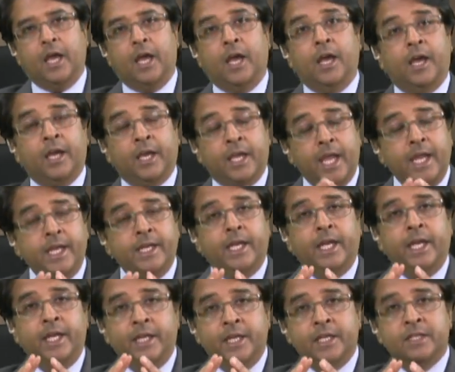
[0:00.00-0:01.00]
again,
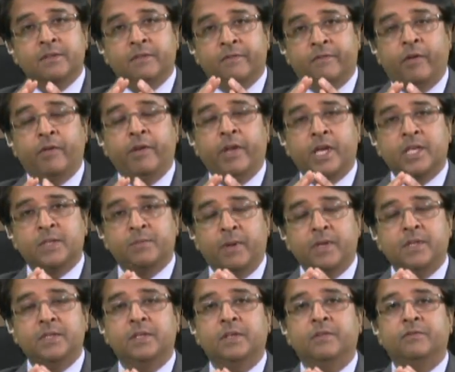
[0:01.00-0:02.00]
it is very
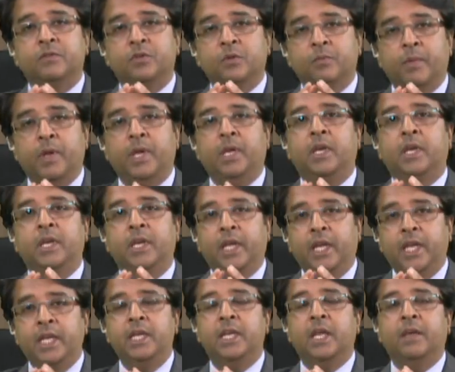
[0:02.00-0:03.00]
expensive to make an
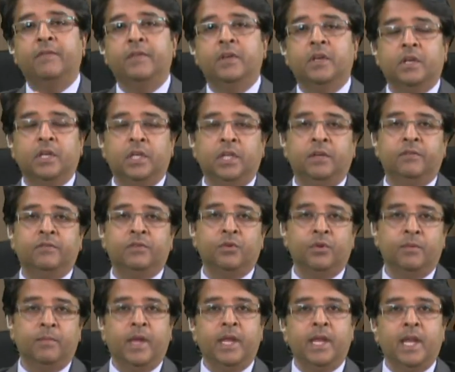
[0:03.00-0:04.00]
indefinite leave to
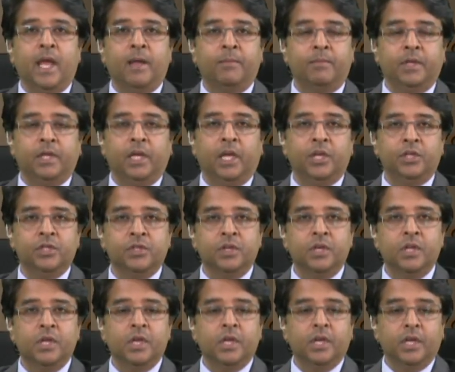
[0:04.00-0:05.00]
remain application
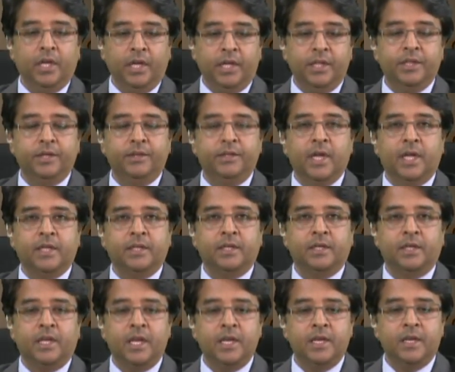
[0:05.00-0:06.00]
in the United
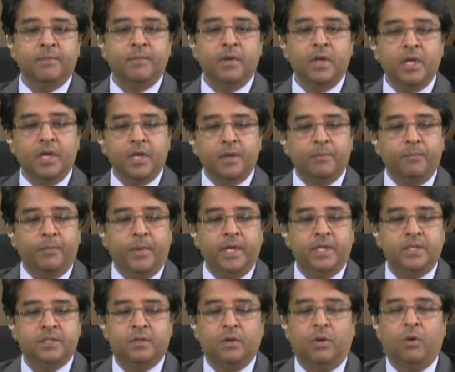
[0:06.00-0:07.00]
Kingdom
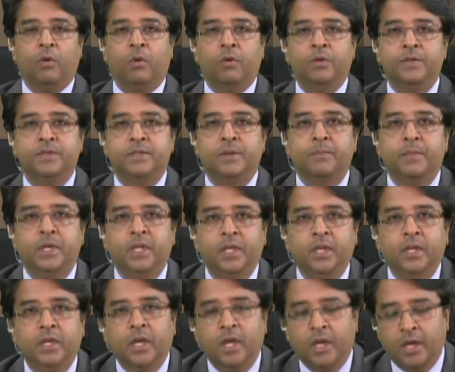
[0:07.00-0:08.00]
based on somebody
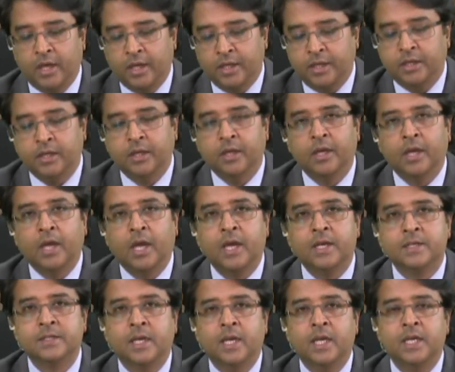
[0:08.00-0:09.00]
here
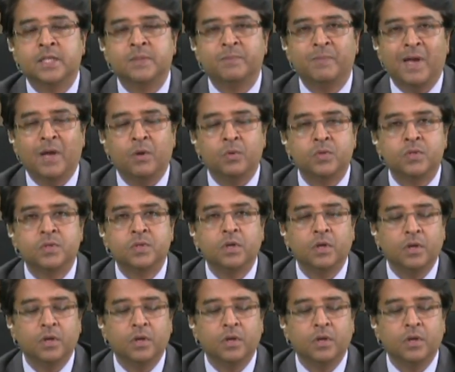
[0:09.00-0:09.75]
as a spouse